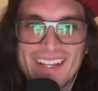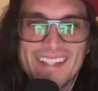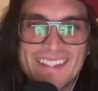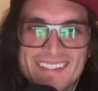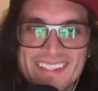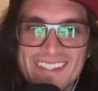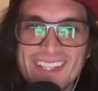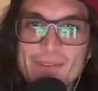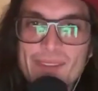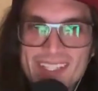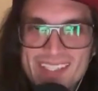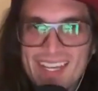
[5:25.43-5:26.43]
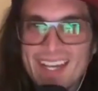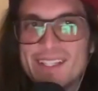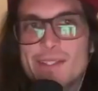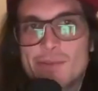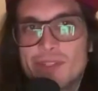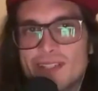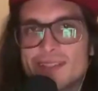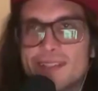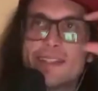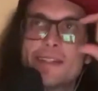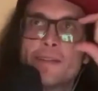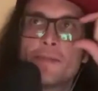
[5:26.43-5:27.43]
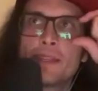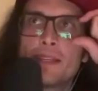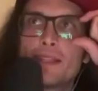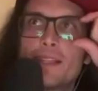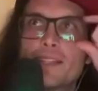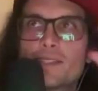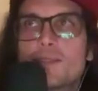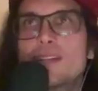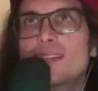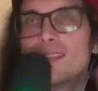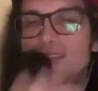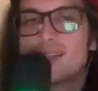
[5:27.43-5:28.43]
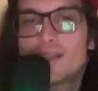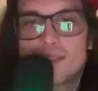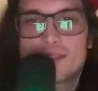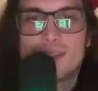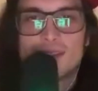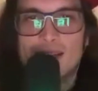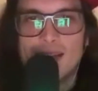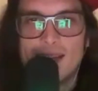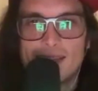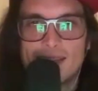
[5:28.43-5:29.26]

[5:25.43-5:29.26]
It's like, can we just I just want let's do anything other than that.